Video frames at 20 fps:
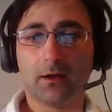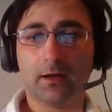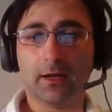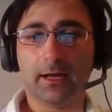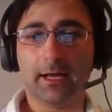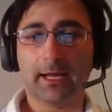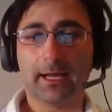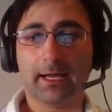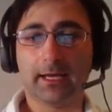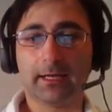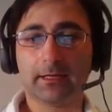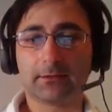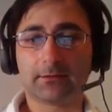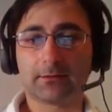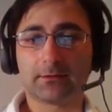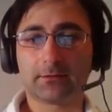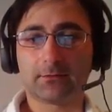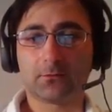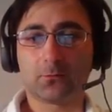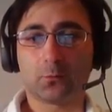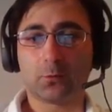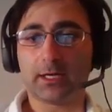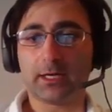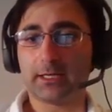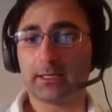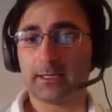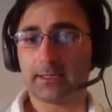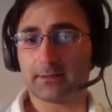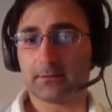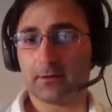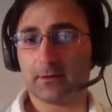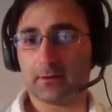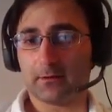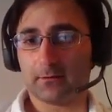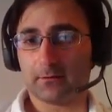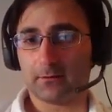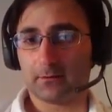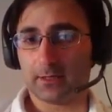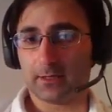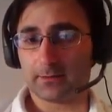And one last
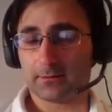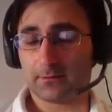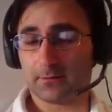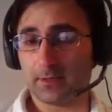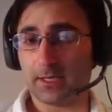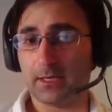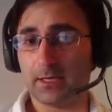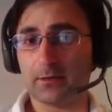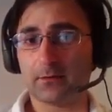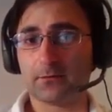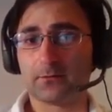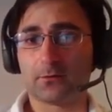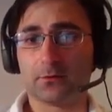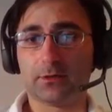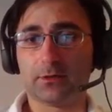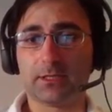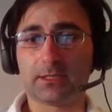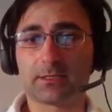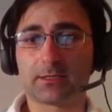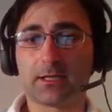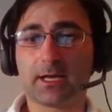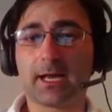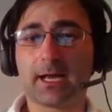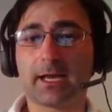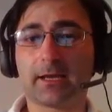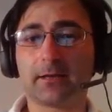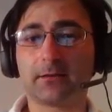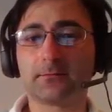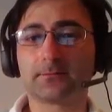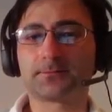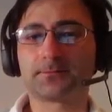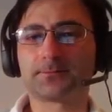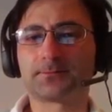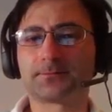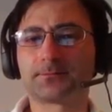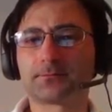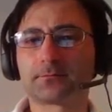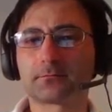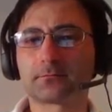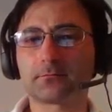thing for this line.
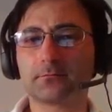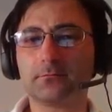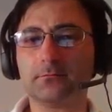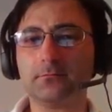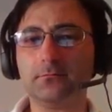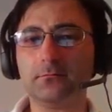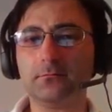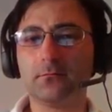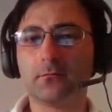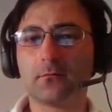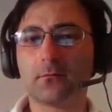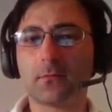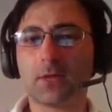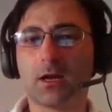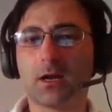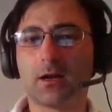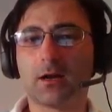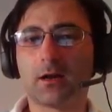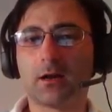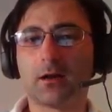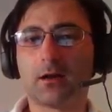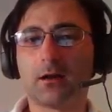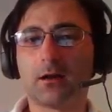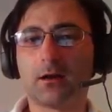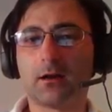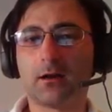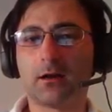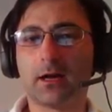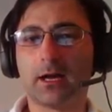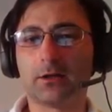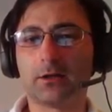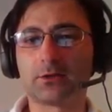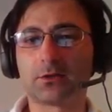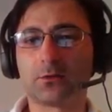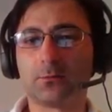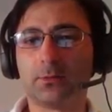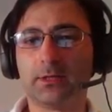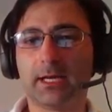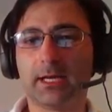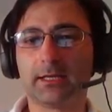I also
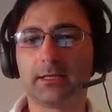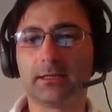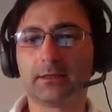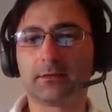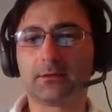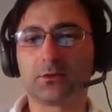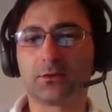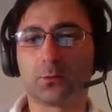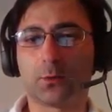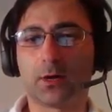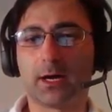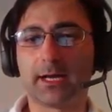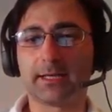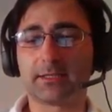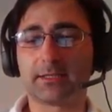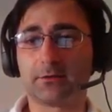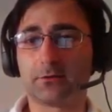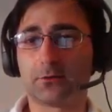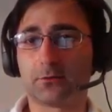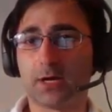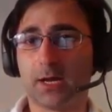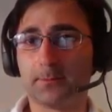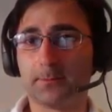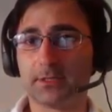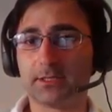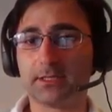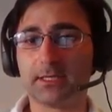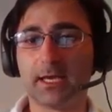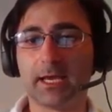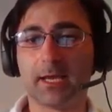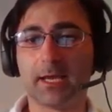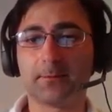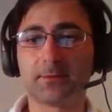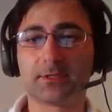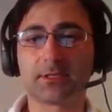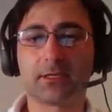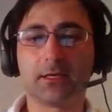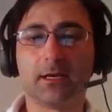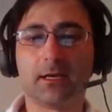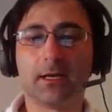played it twice in a rapid
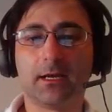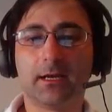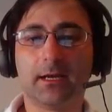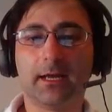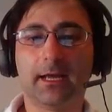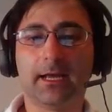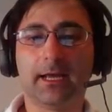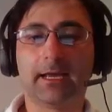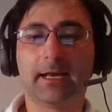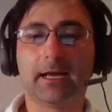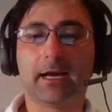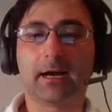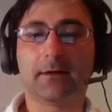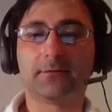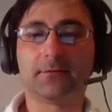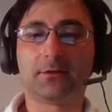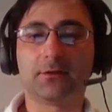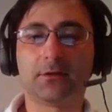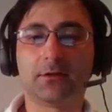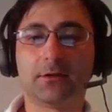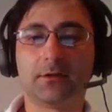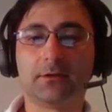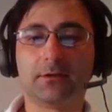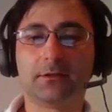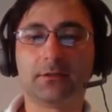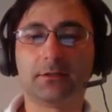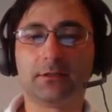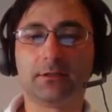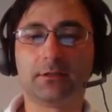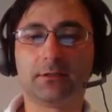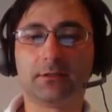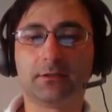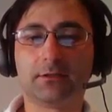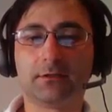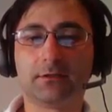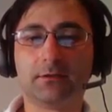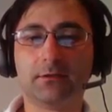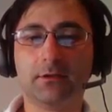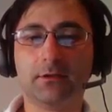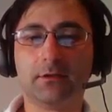games, and after
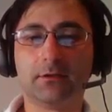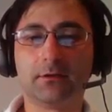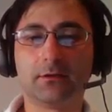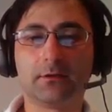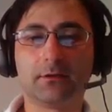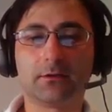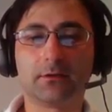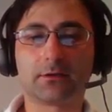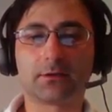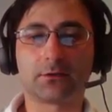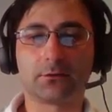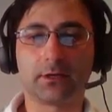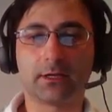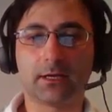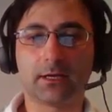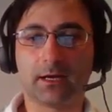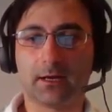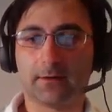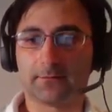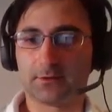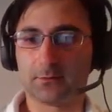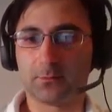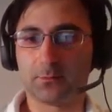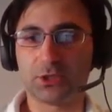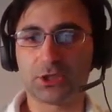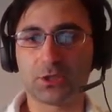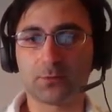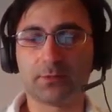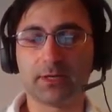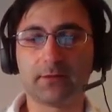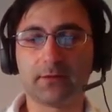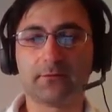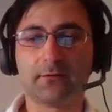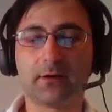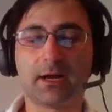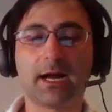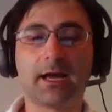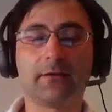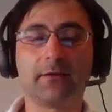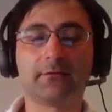bishop
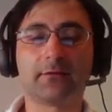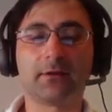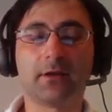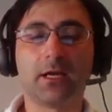a5,